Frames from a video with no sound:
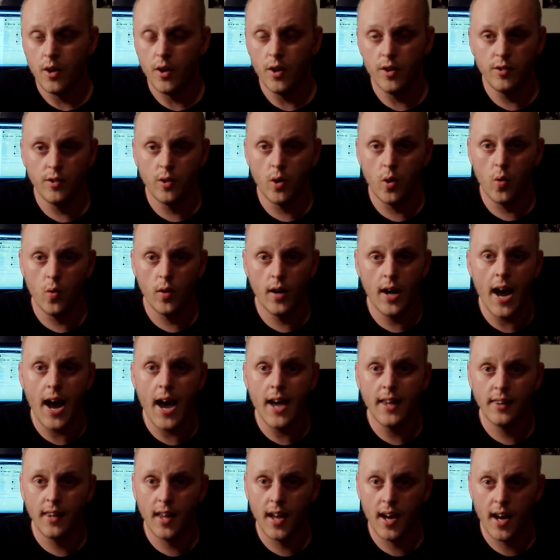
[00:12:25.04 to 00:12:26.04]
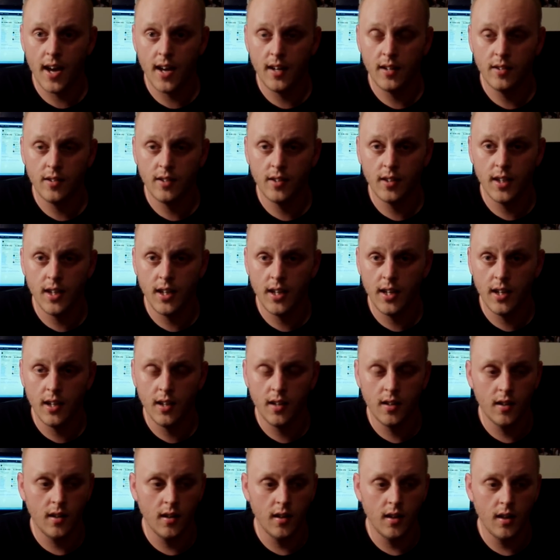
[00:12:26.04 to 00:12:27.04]
There is no guideline to
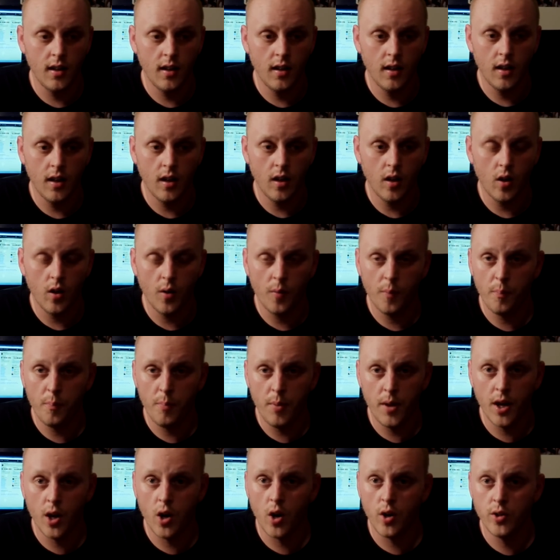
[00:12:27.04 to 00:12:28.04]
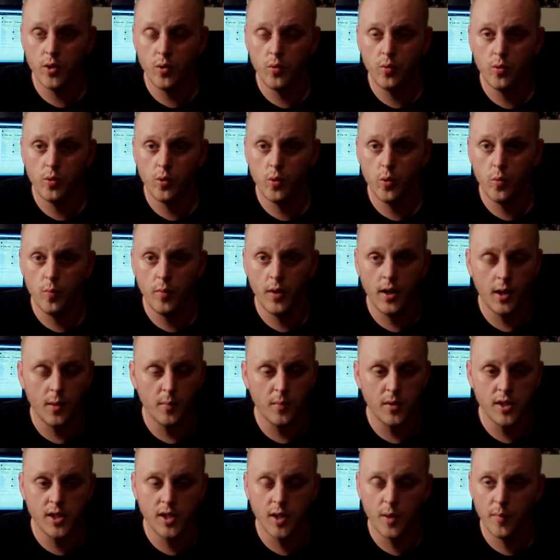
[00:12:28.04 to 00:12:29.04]
getting big on YouTube,
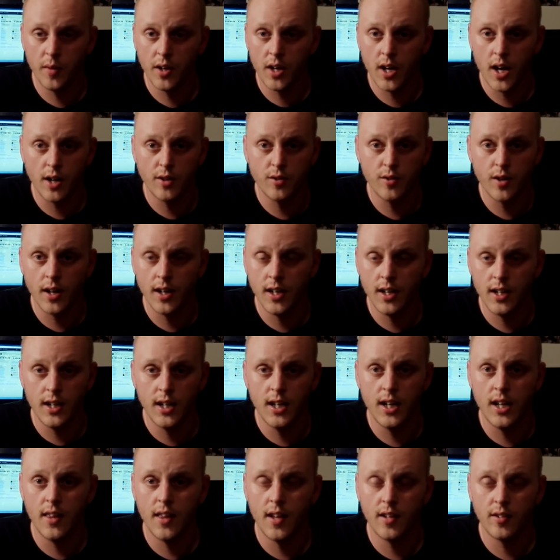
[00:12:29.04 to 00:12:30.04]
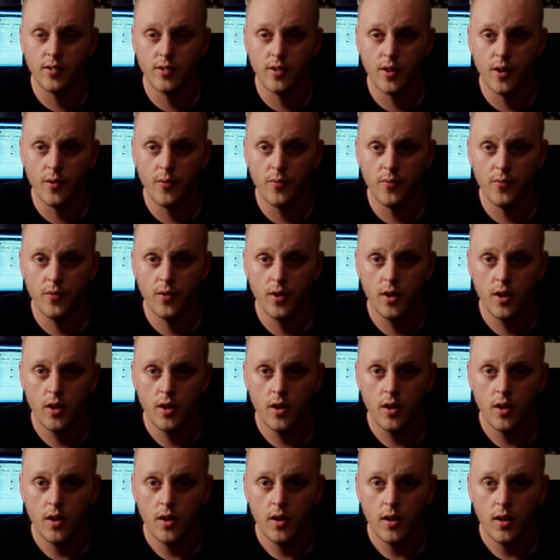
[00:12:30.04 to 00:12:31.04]
getting a Machinima contract, getting any of that stuff.
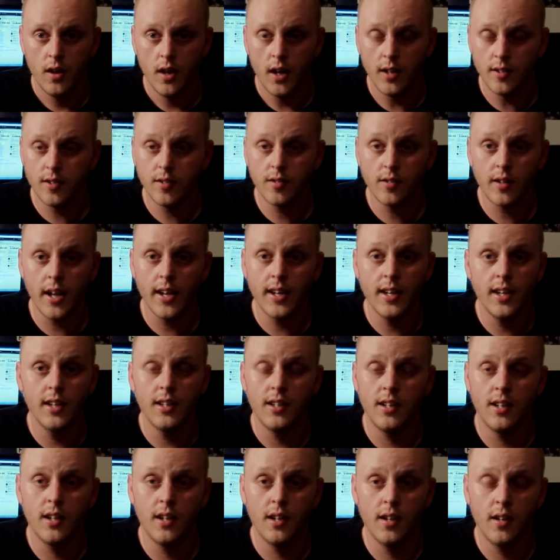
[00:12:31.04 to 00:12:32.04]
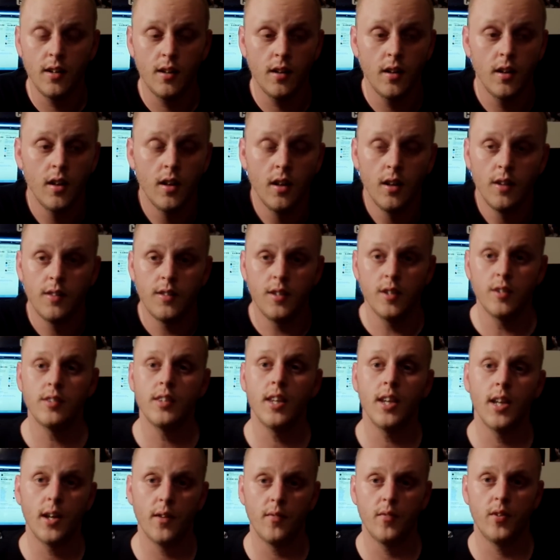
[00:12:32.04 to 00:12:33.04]
It's just like getting in.
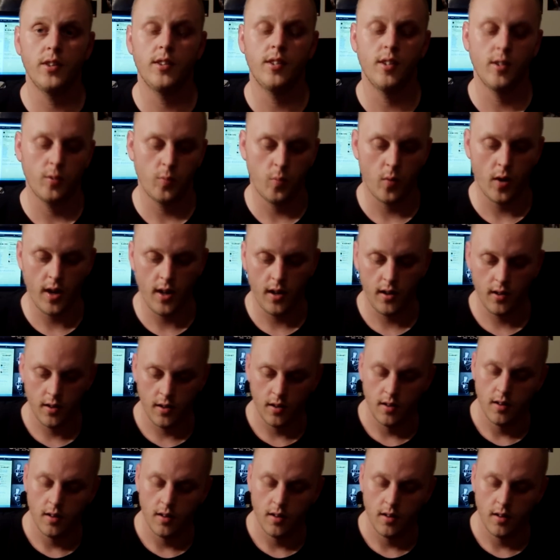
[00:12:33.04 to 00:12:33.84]
Just think of it this way.